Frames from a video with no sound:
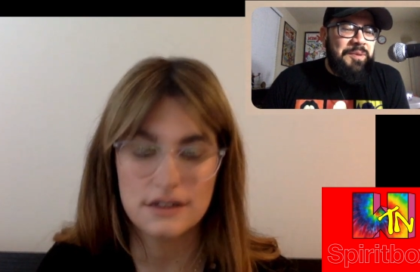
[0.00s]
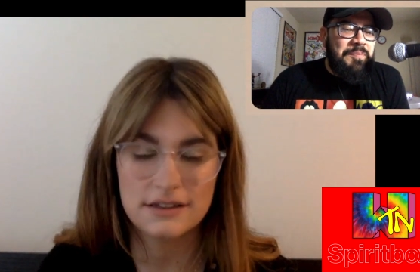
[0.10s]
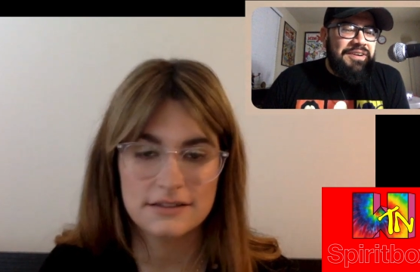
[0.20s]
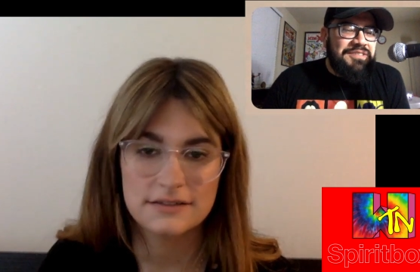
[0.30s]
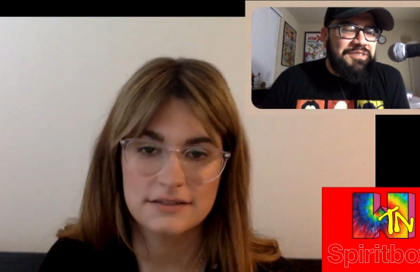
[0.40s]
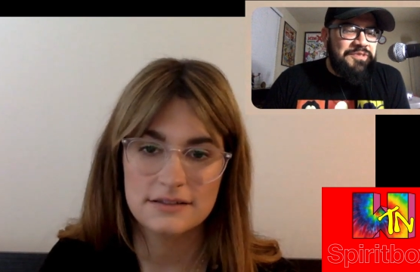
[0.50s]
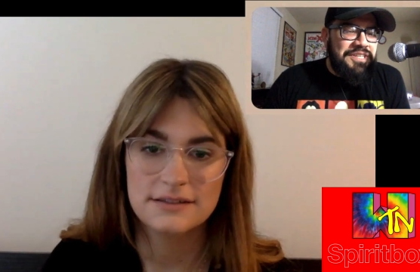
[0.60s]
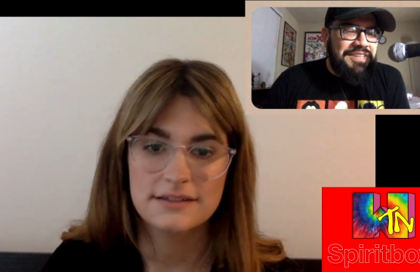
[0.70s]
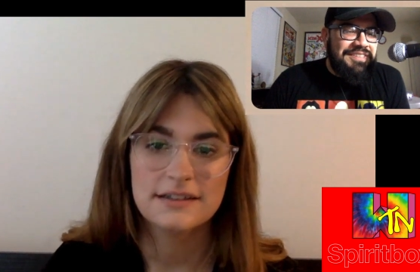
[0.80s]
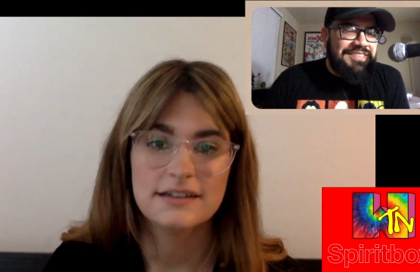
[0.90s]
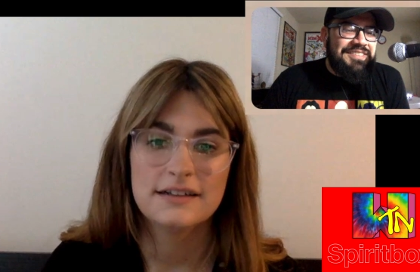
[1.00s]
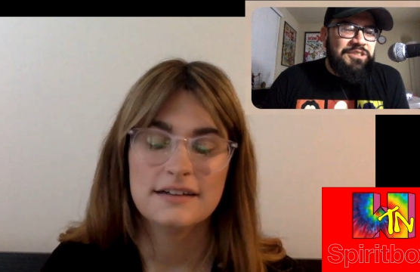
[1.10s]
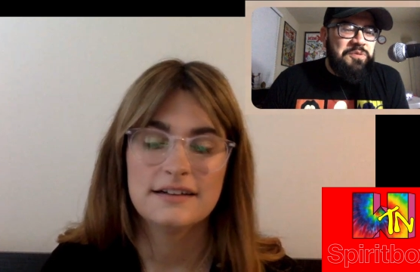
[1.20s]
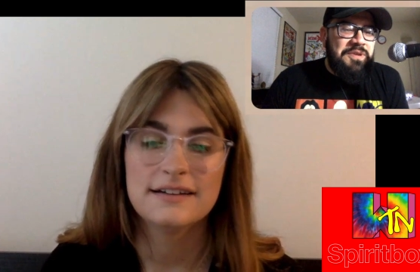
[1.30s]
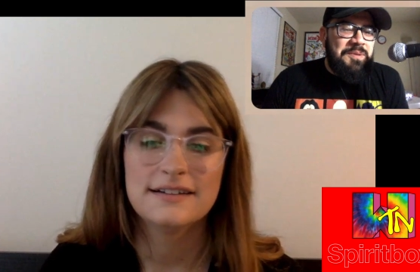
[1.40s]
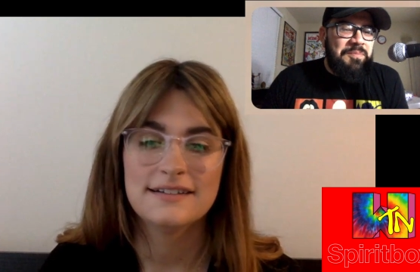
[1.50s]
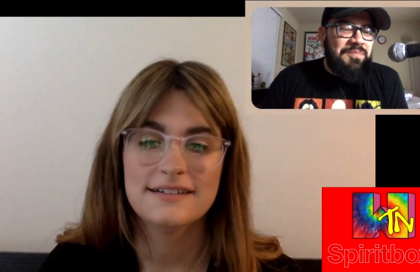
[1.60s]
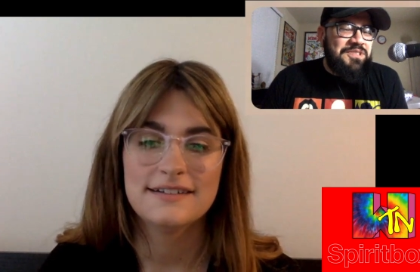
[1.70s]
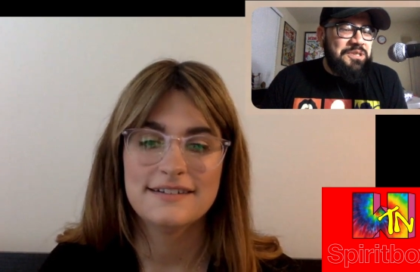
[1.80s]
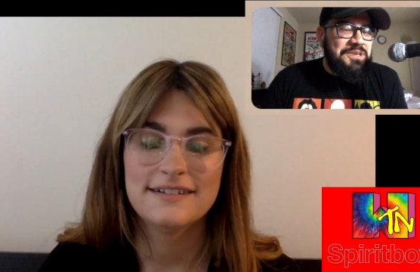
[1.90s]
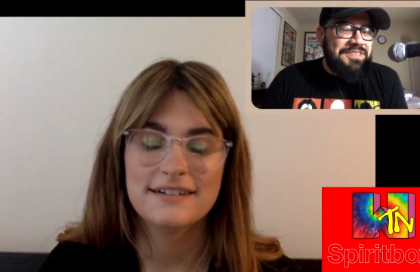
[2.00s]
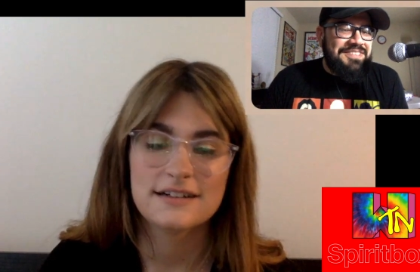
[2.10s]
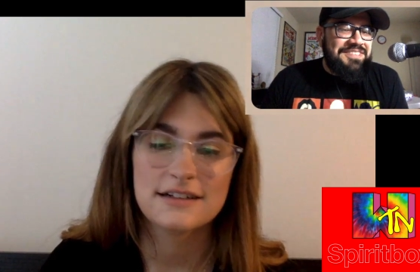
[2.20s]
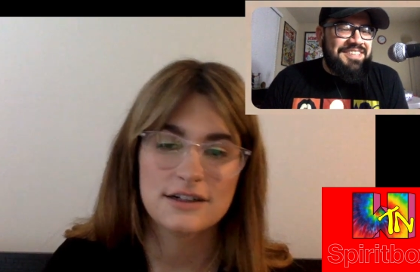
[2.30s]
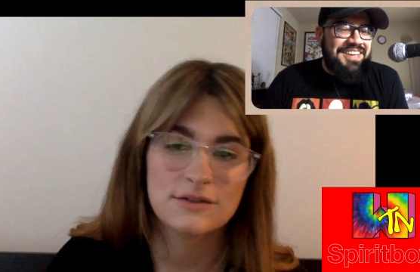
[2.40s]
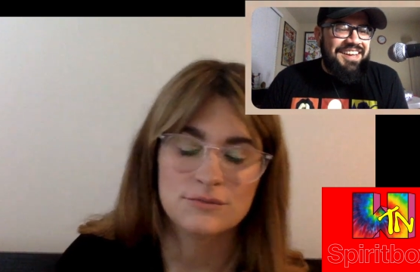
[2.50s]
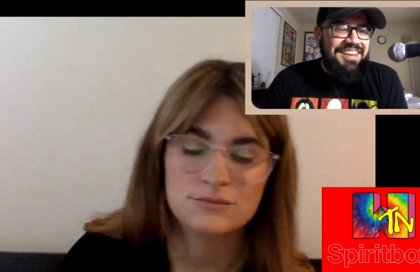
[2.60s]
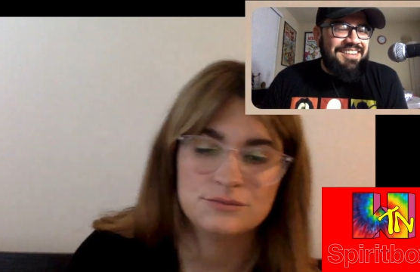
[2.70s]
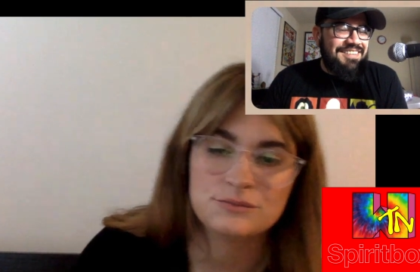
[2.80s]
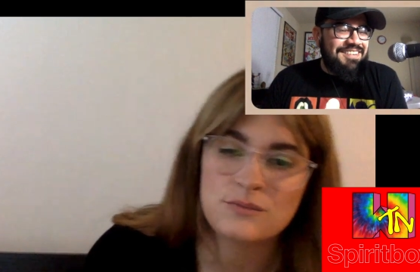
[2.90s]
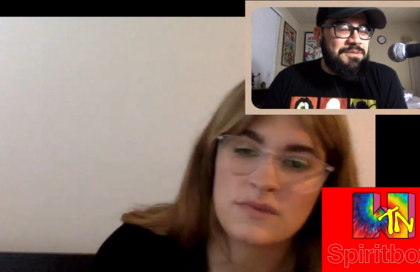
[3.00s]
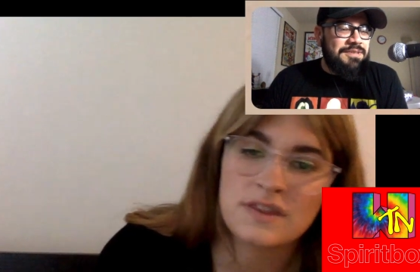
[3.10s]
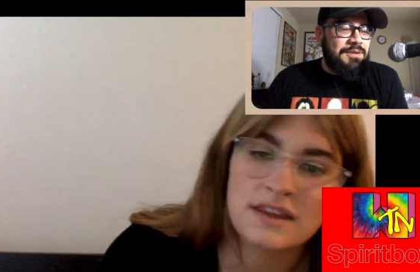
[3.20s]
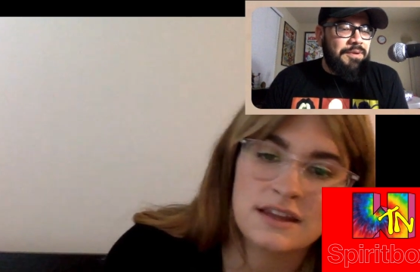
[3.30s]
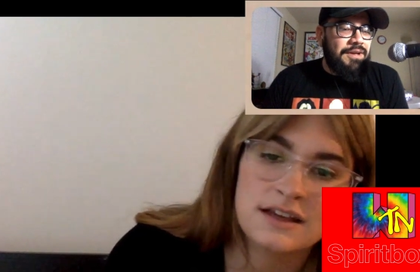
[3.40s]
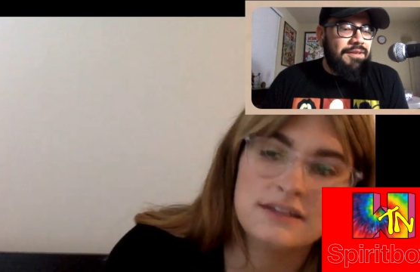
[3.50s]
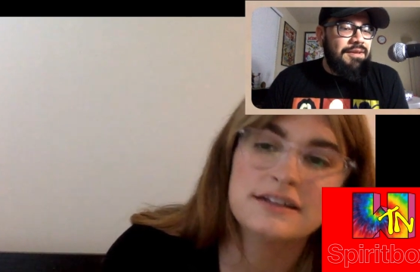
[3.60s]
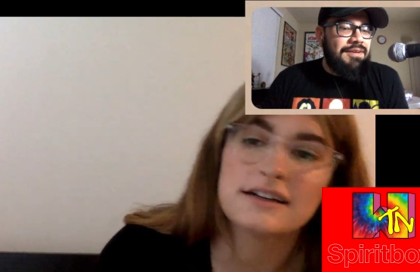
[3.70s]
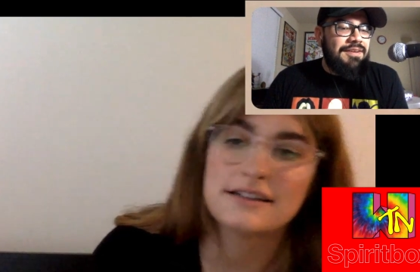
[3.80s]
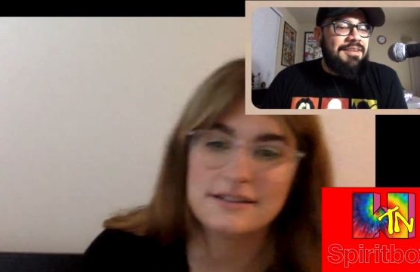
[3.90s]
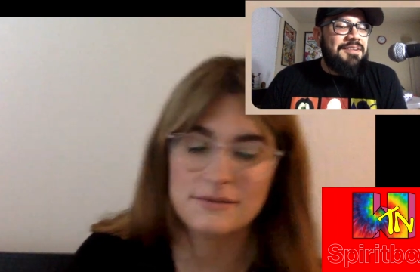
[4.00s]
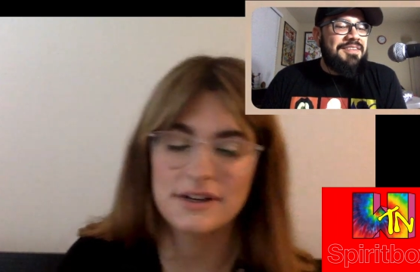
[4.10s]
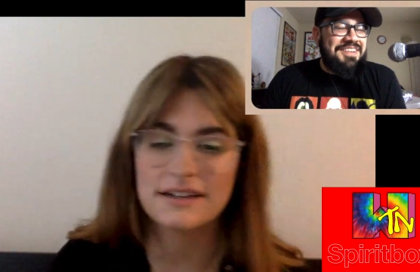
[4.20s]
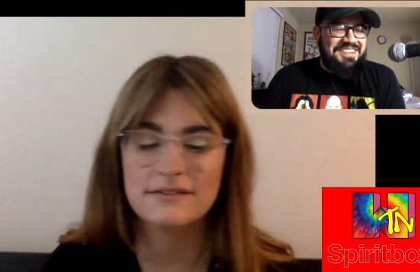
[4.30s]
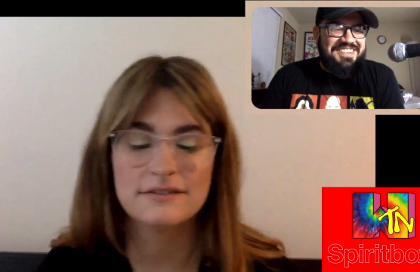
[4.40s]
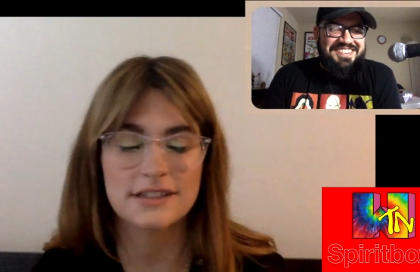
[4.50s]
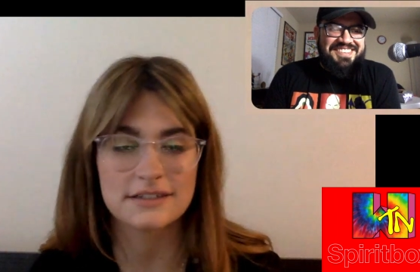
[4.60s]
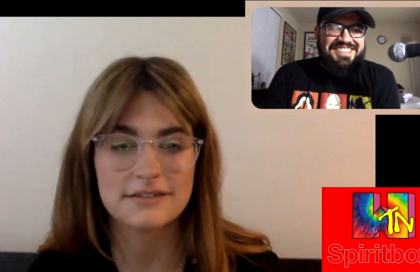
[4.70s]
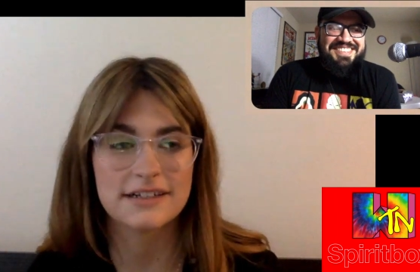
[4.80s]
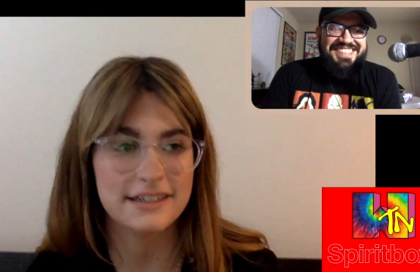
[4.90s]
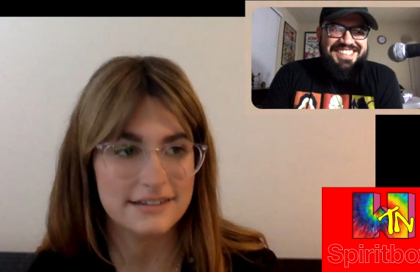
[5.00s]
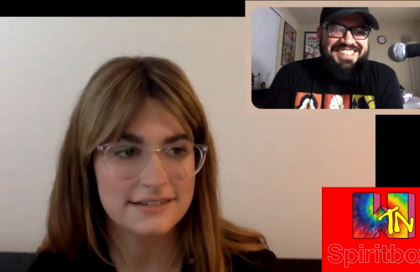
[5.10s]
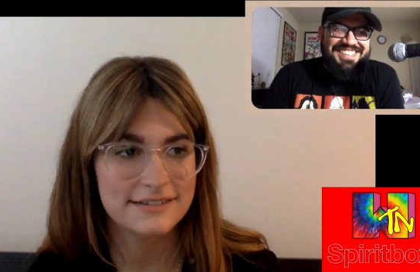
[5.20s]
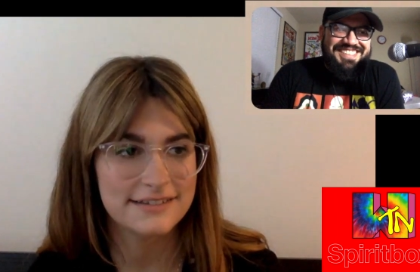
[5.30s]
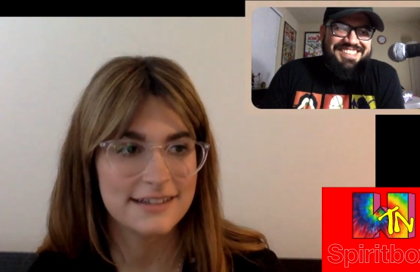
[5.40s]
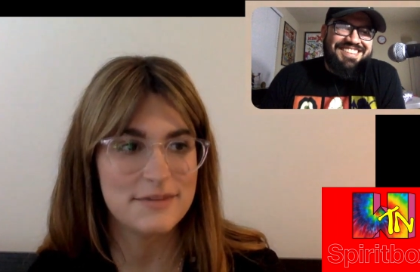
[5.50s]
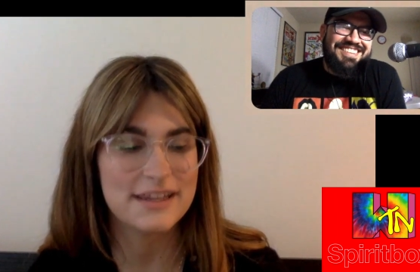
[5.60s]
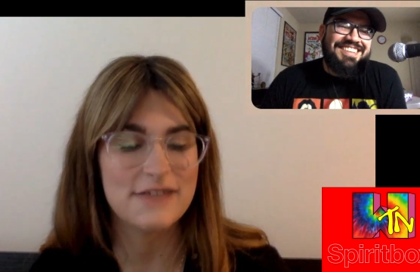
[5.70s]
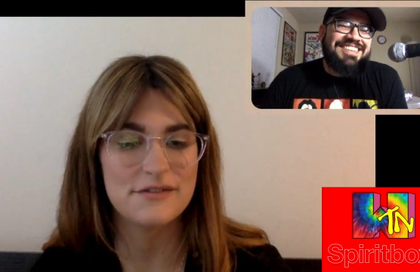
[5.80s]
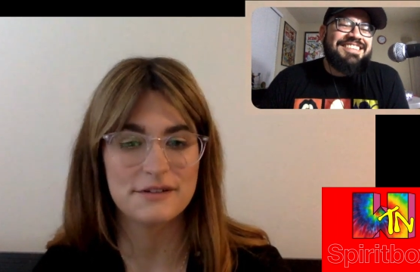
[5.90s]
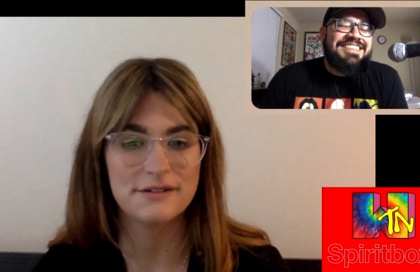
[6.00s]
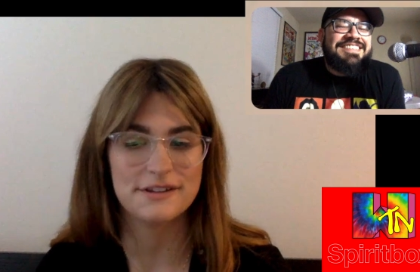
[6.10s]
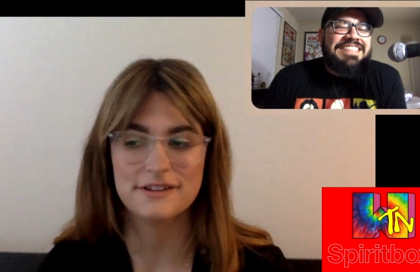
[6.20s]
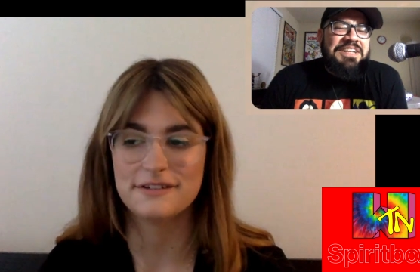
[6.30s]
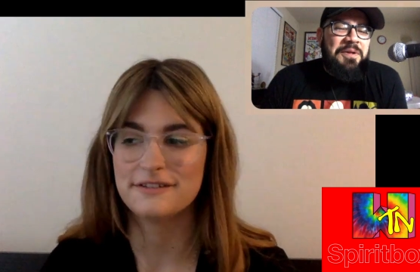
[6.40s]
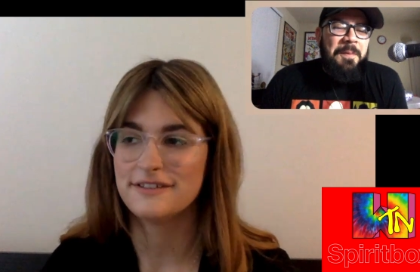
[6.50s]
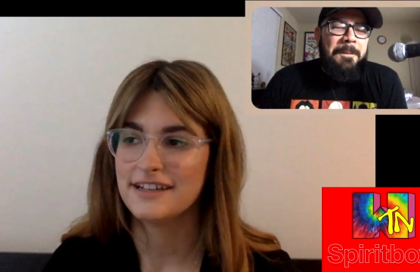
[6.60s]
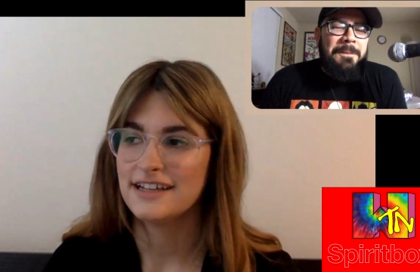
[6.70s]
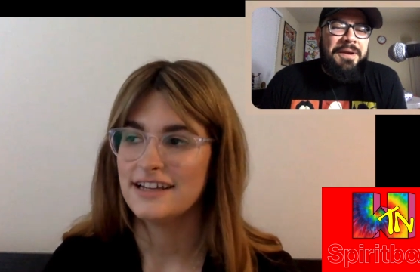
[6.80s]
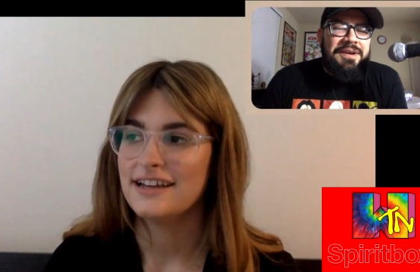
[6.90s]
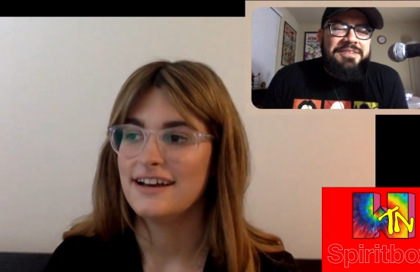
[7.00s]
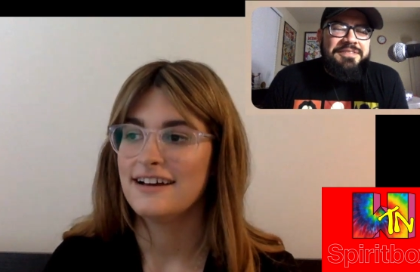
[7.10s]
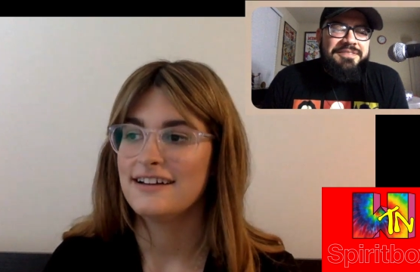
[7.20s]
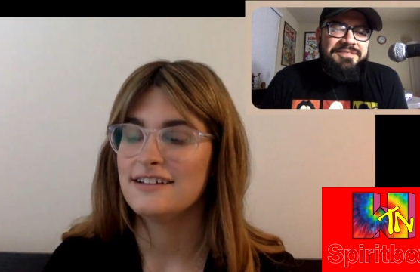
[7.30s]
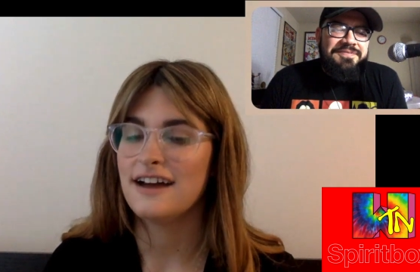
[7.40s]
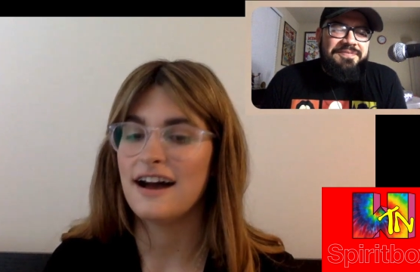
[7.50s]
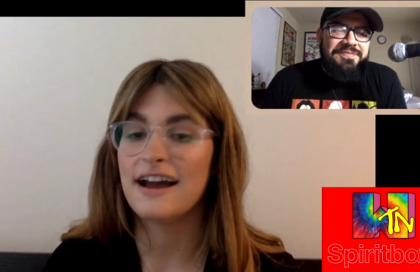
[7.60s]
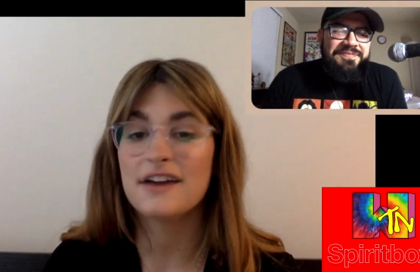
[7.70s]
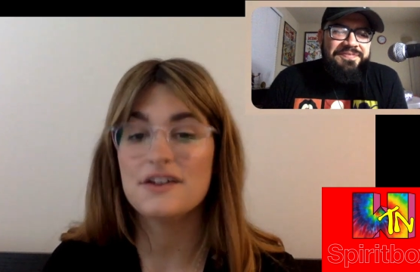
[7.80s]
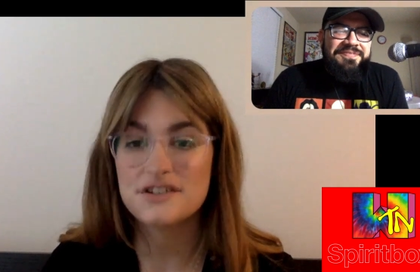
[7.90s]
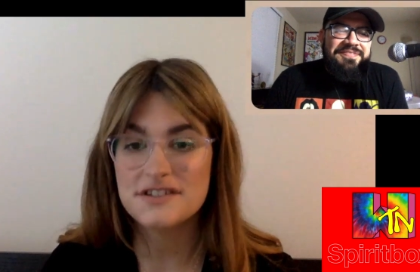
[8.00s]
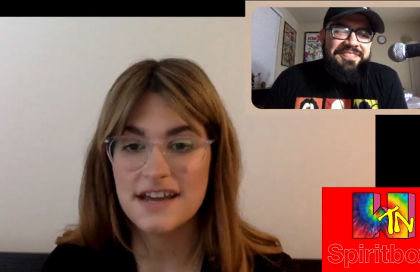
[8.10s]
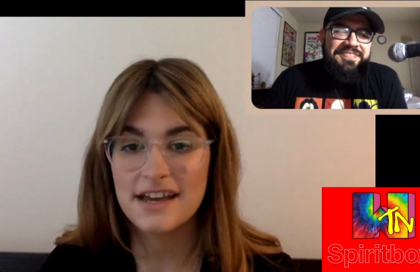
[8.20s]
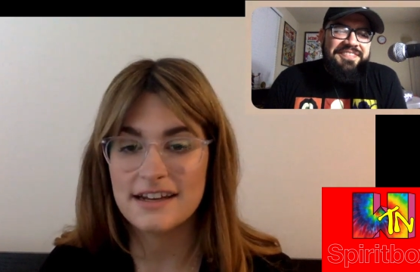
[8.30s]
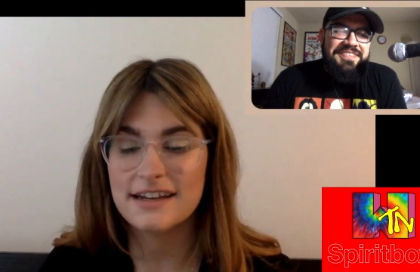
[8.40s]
Speaker 1: many pairs of jeans and so many shirts that it was unreal. Look,
Speaker 2: Rick, look, Rick, with you. I understand,